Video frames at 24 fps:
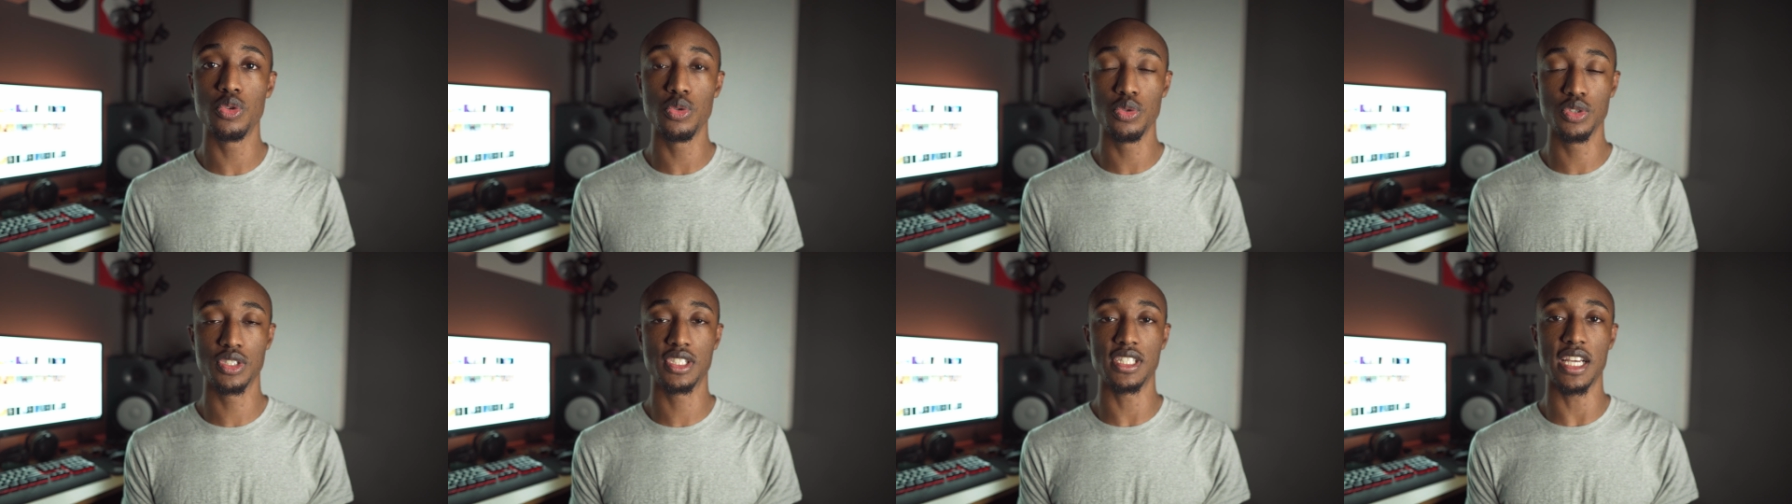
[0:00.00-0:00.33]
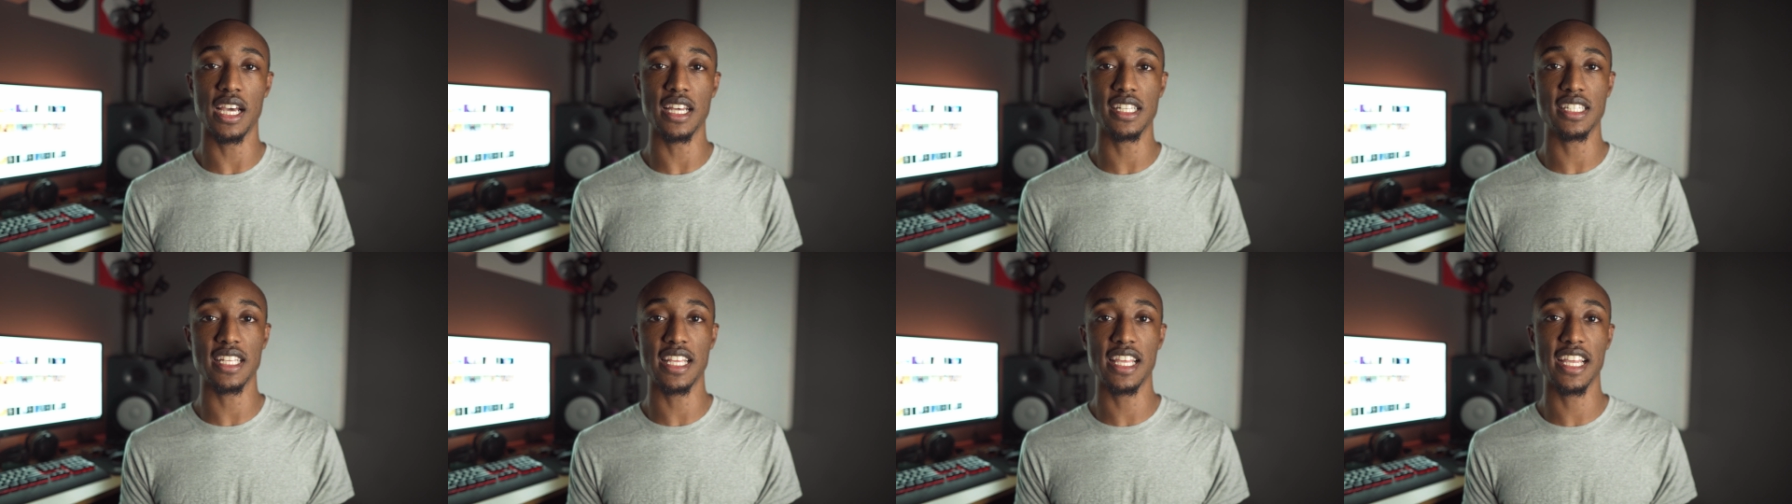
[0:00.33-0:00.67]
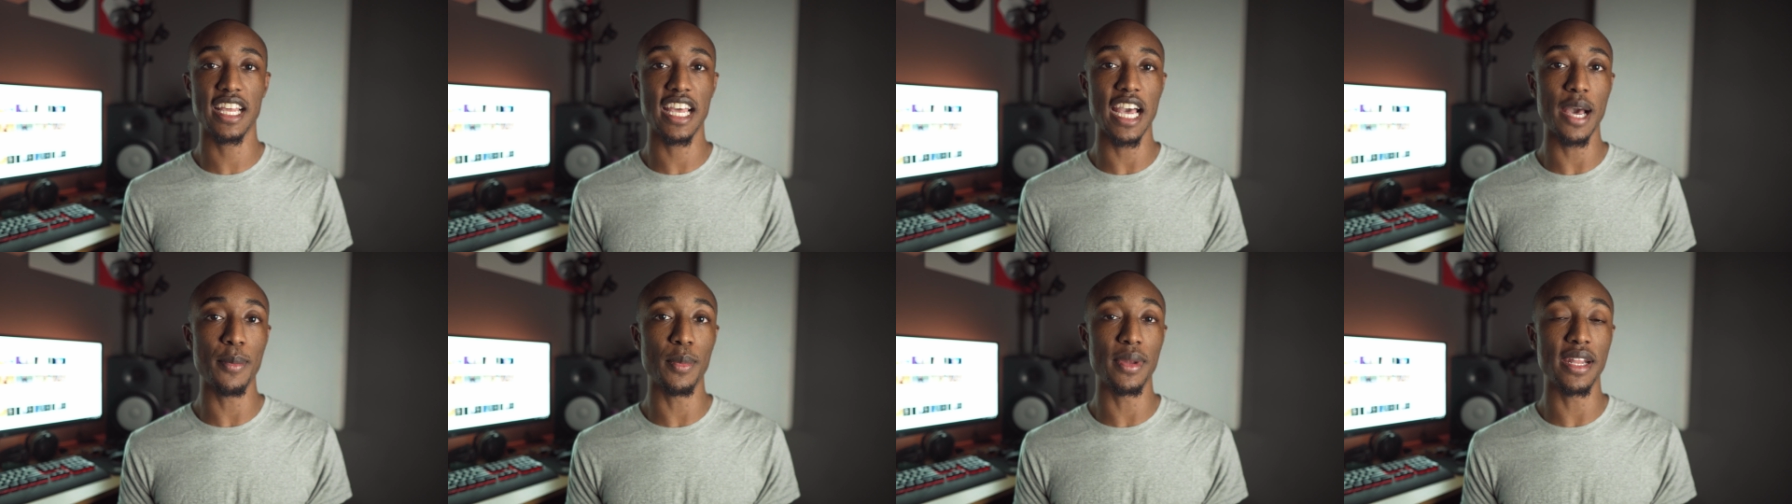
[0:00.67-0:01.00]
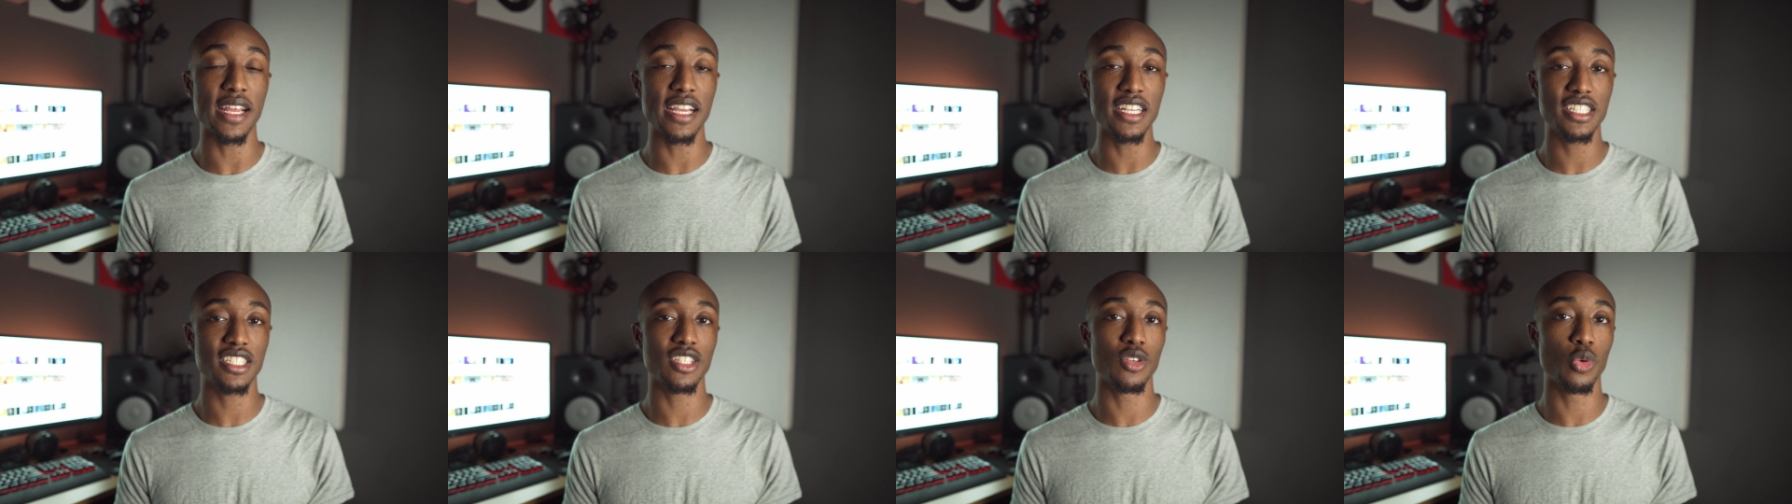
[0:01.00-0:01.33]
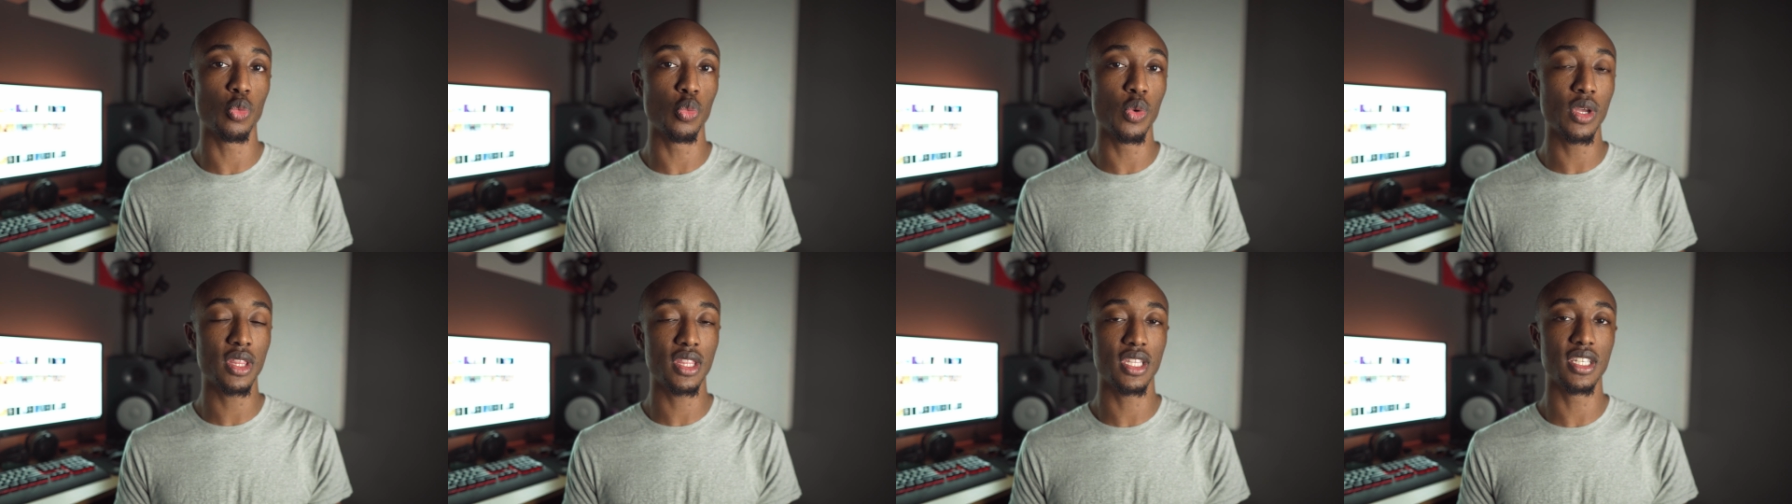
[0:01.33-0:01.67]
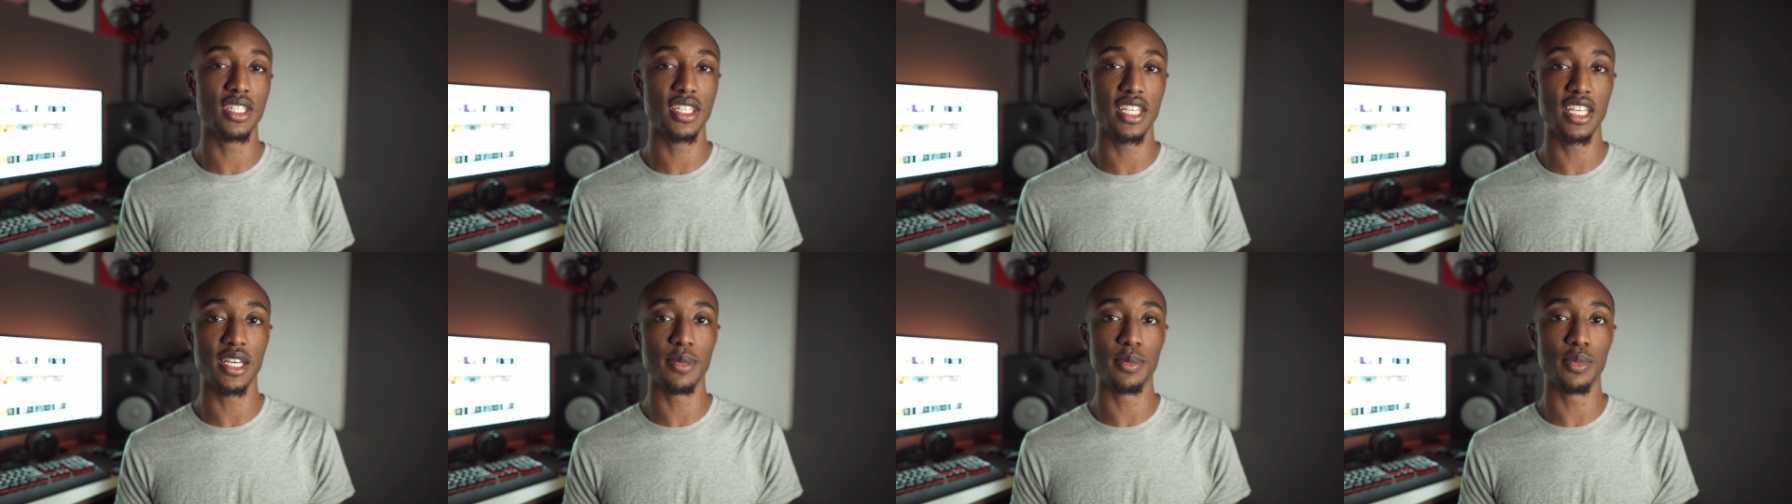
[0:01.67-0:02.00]
cool shots in combination with
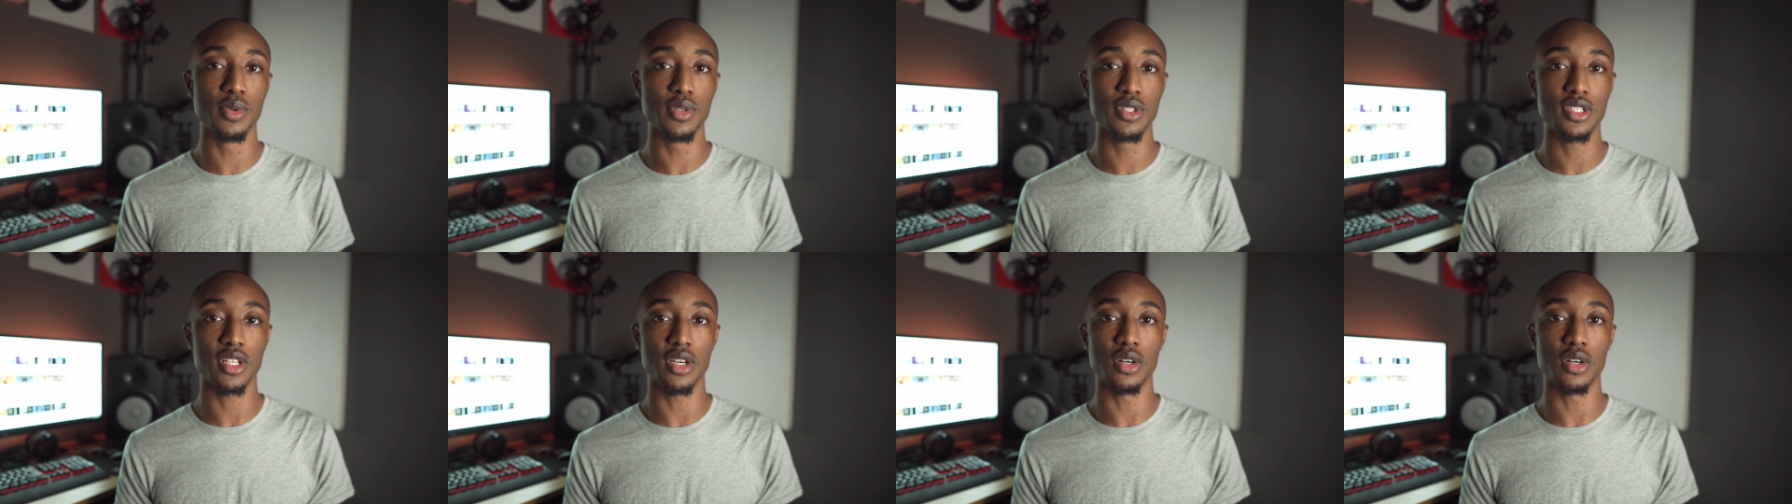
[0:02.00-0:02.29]
this gimbal,